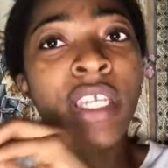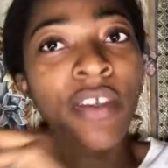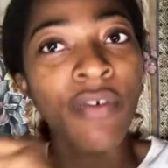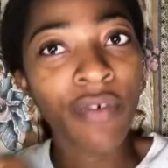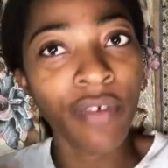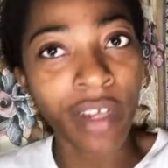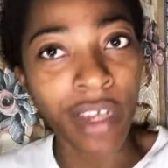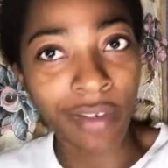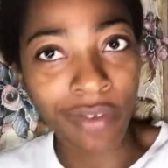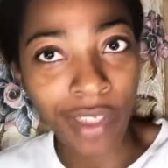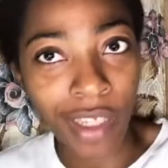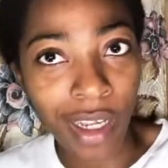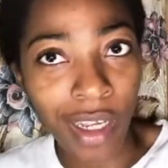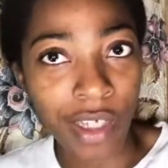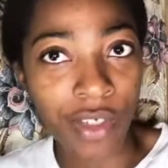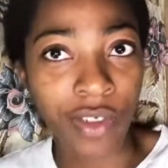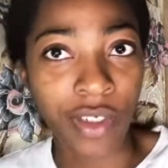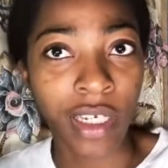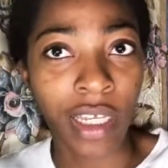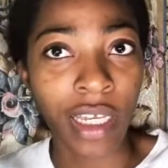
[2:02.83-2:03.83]
even after
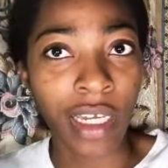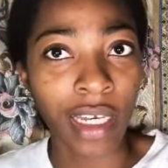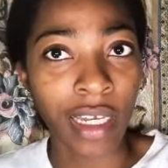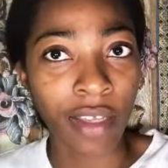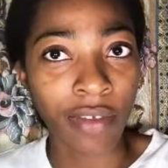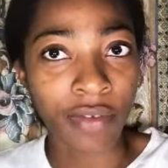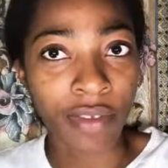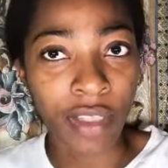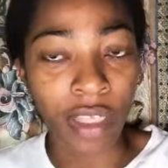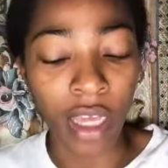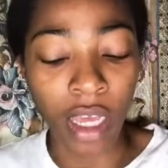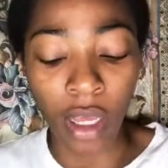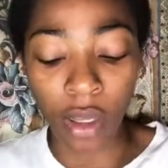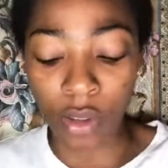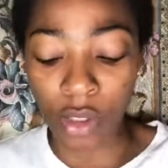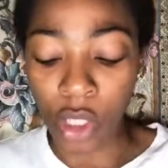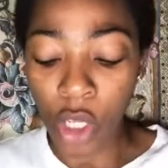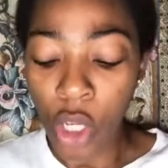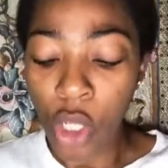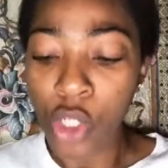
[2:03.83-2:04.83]
Katrina left the
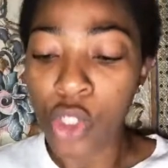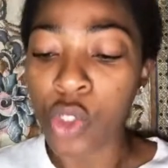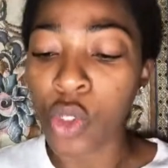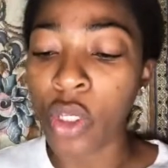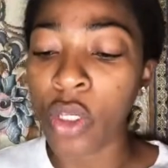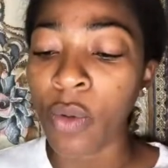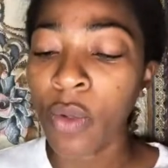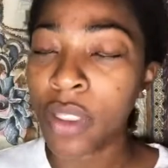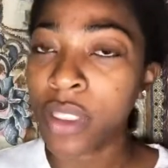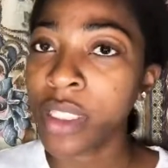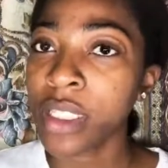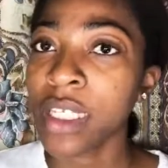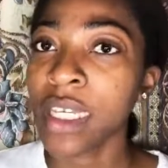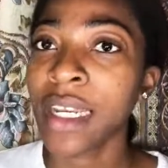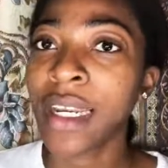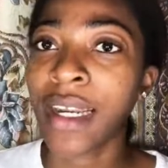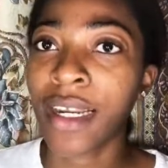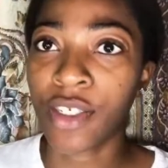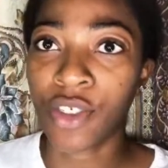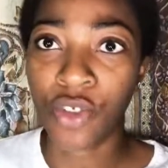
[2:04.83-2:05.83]
house. So it wasn't a
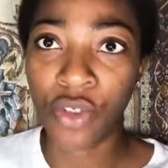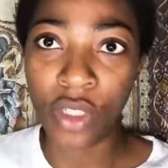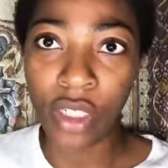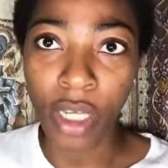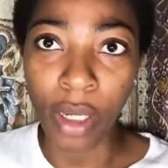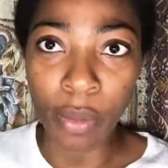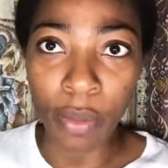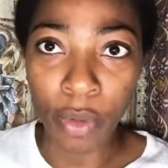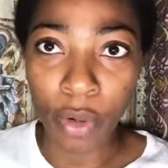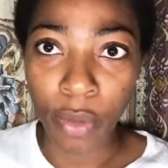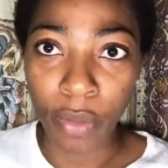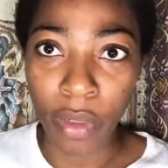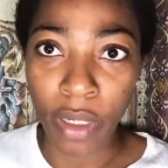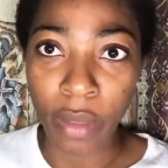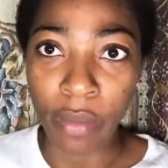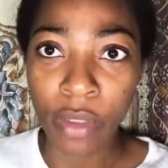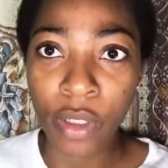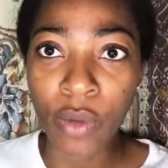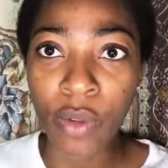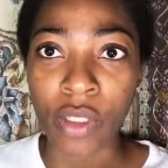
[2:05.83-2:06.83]
Katrina
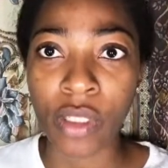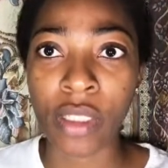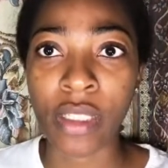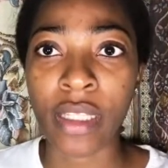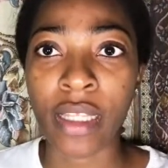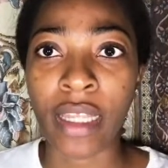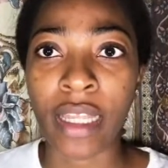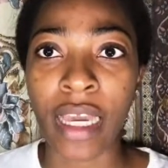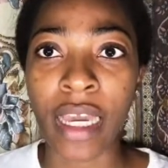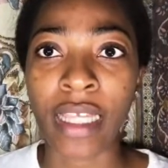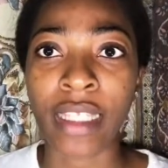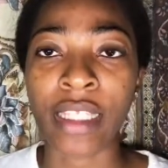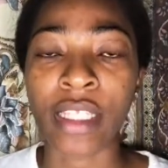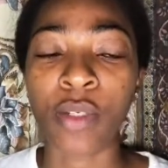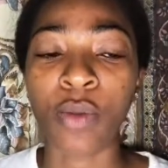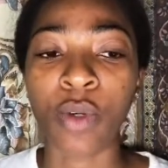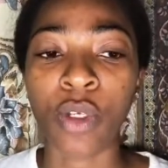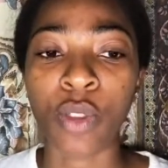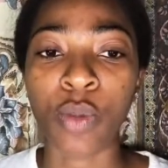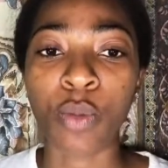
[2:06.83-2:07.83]
problem. It wasn't that.
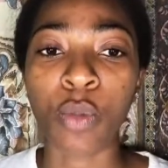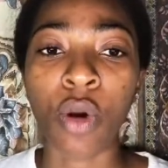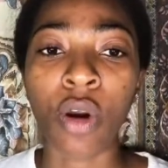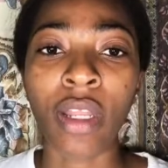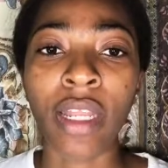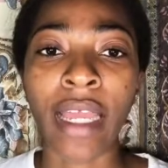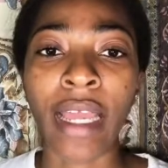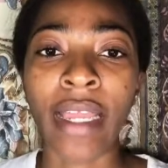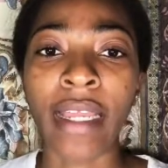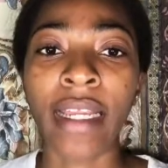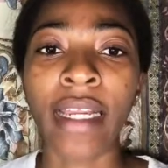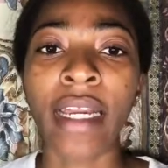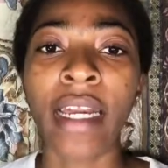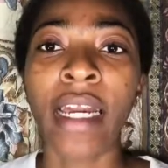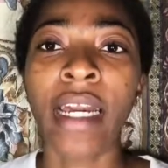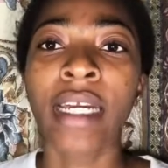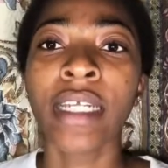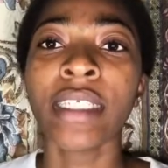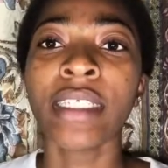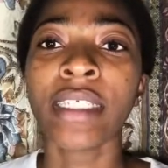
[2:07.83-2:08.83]
It was more like
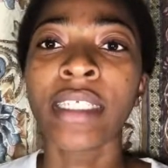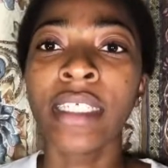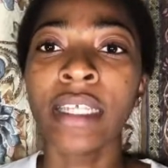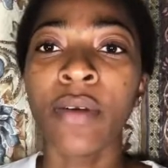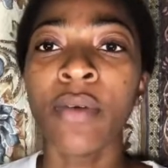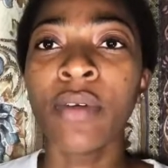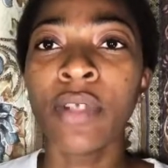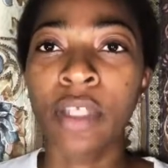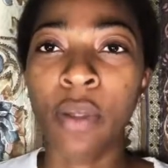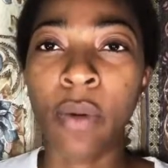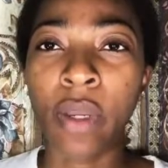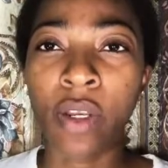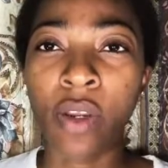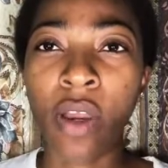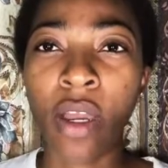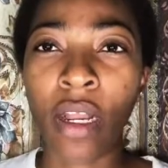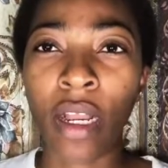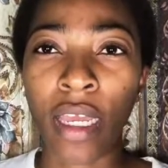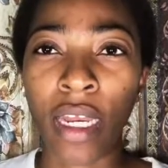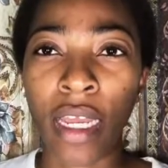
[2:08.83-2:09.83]
they were
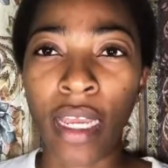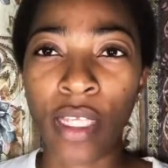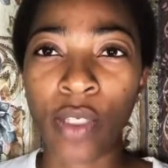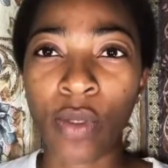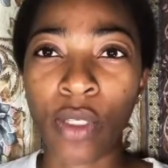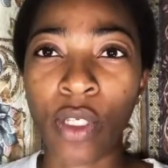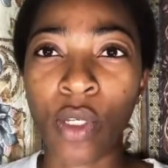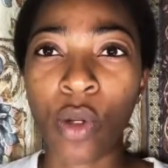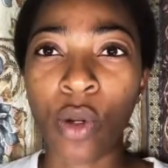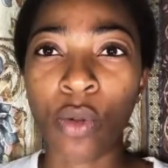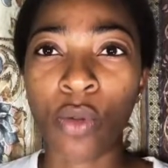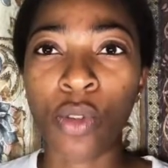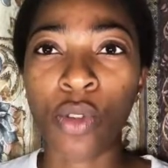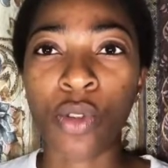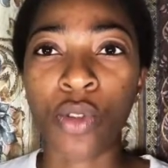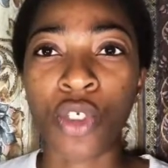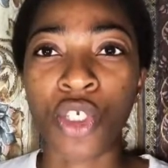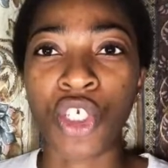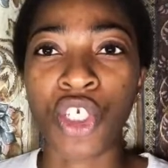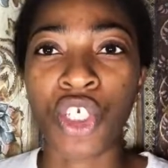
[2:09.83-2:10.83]
not organized when it comes
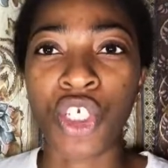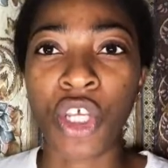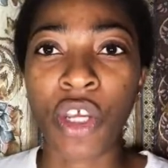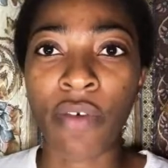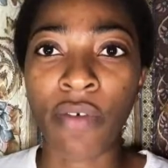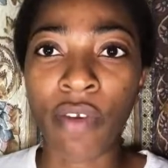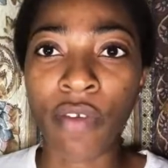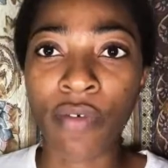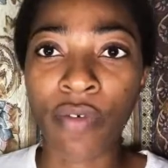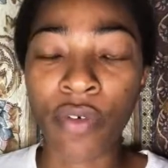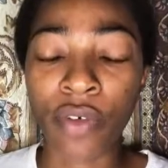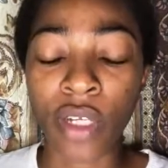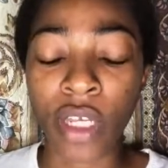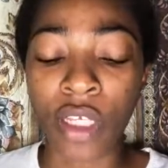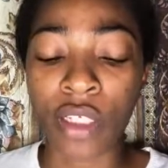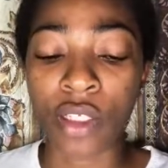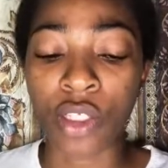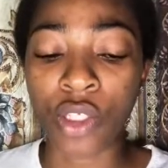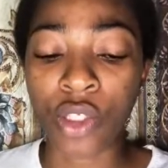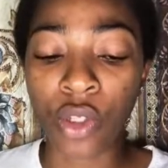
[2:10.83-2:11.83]
to sharing food
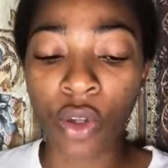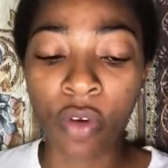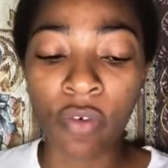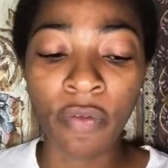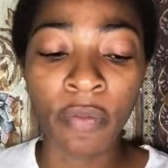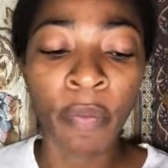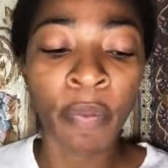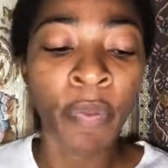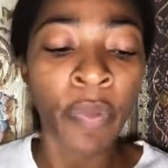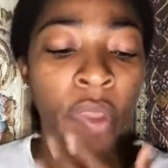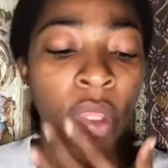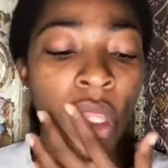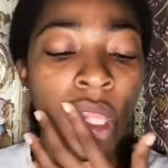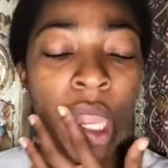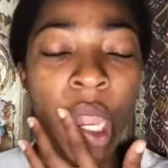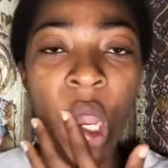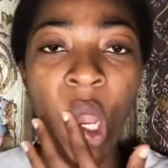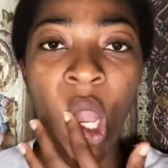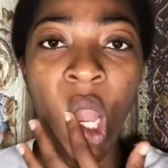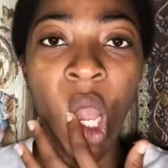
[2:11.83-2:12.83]
and stuff.
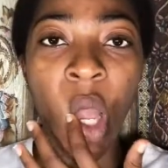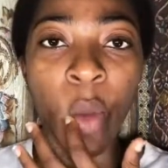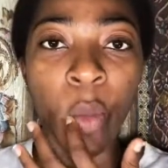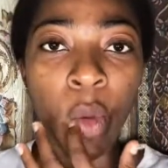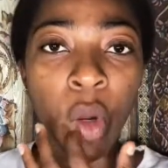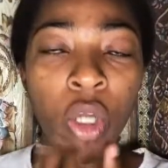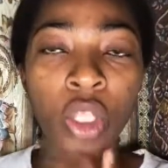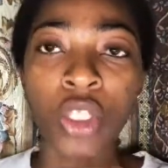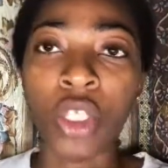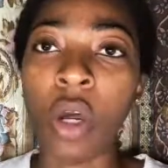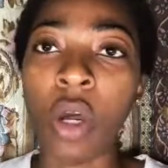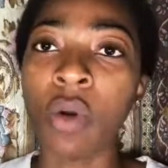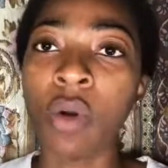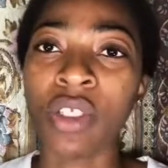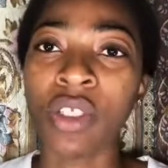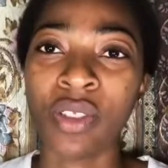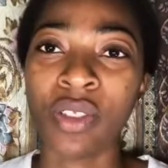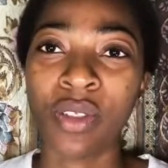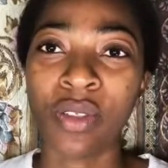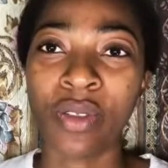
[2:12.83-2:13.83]
Now, Ozo
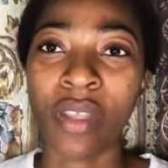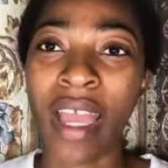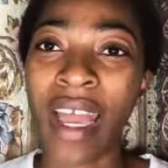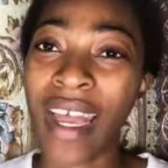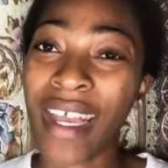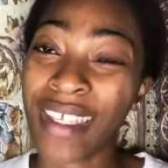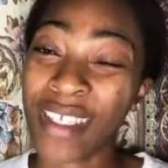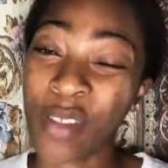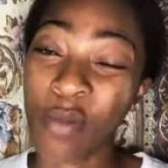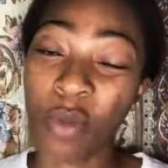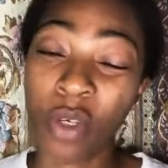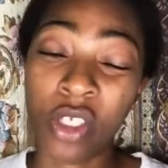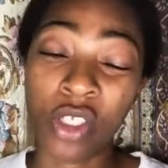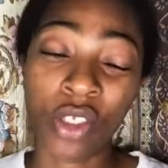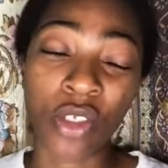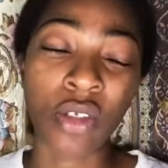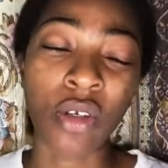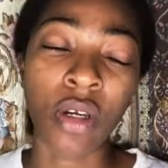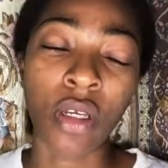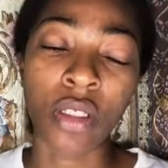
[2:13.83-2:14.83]
was asked, but
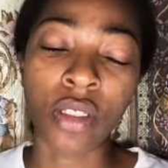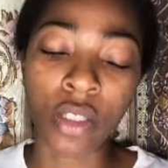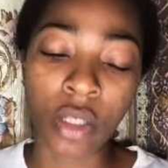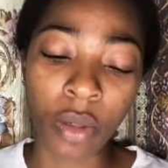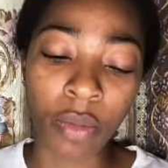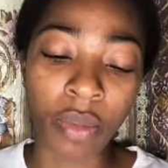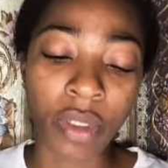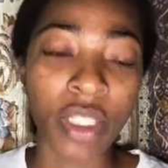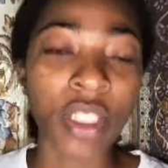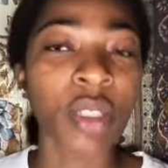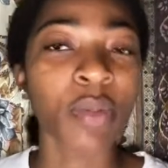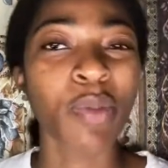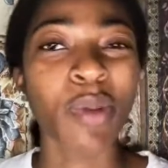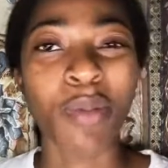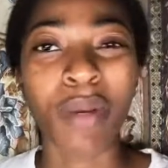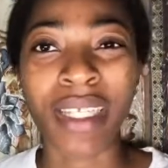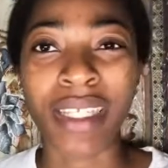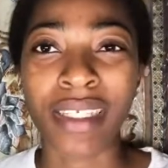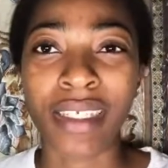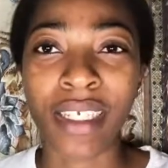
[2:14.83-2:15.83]
you know, Ozo being
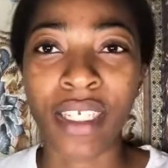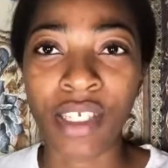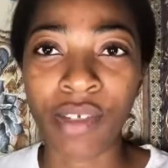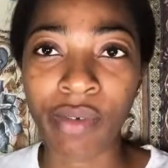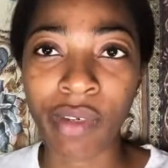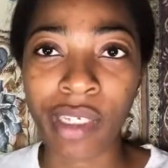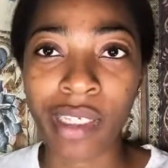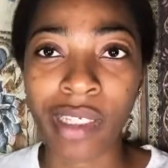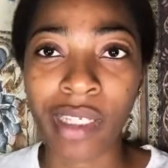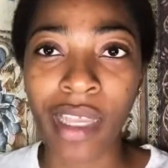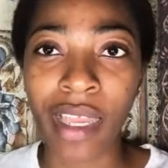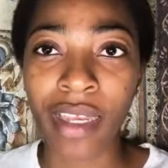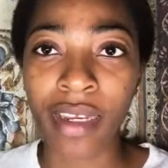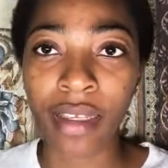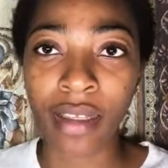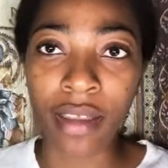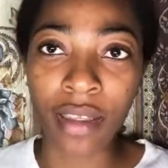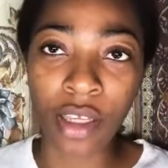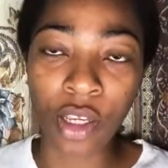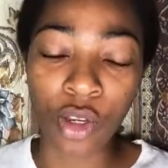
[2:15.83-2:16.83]
diplomatic, he didn't really say
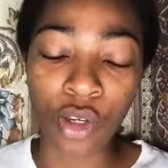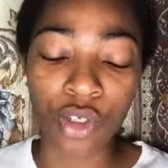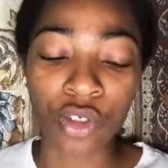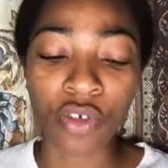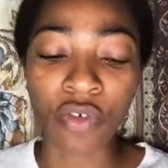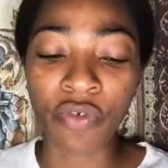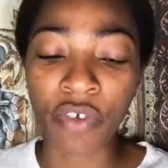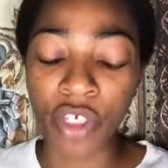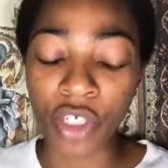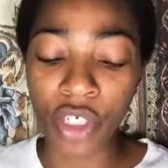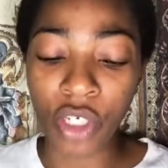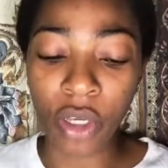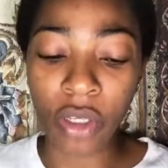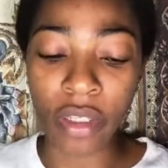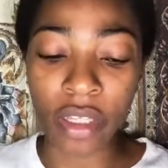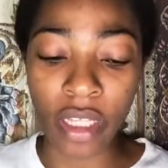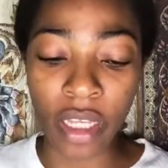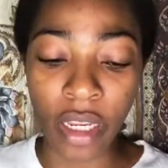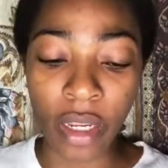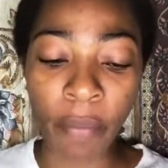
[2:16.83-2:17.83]
anything controversial
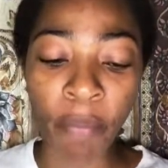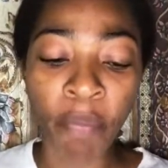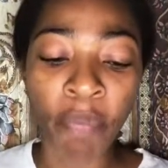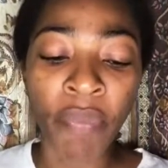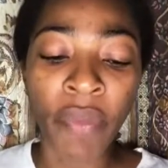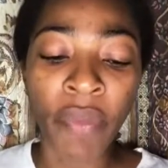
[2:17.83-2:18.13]
there.